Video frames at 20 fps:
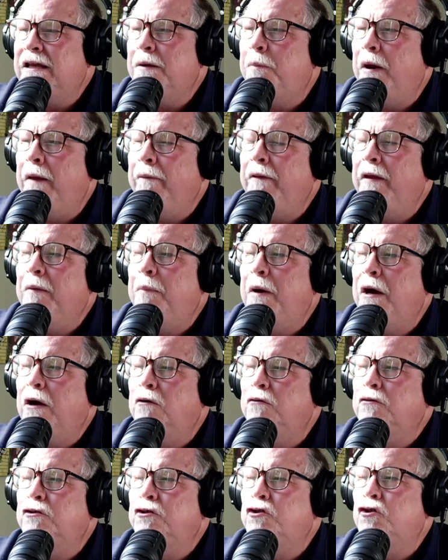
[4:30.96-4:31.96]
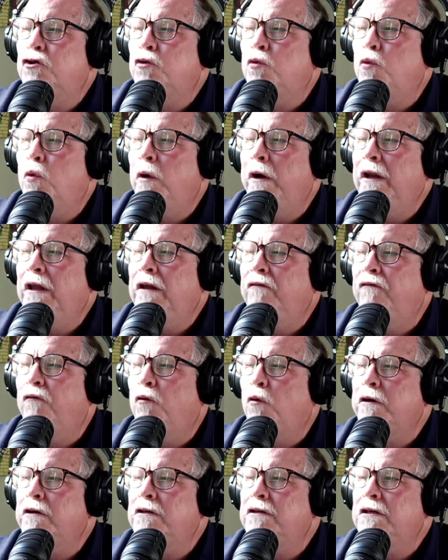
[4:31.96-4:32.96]
probably about
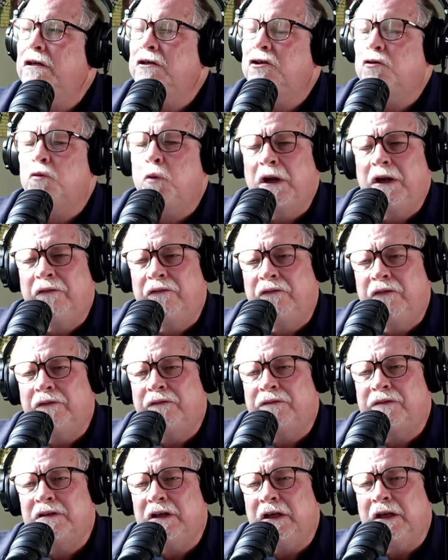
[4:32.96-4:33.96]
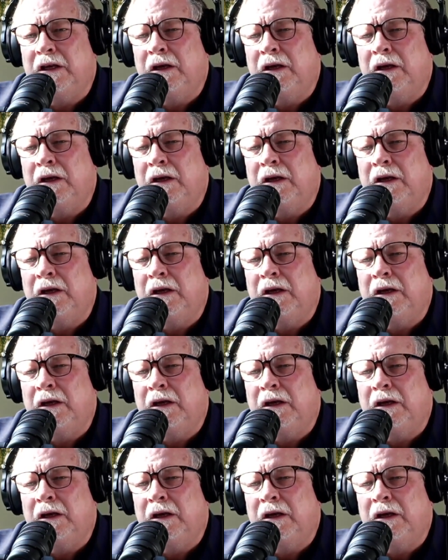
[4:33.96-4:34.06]
2014, 2015.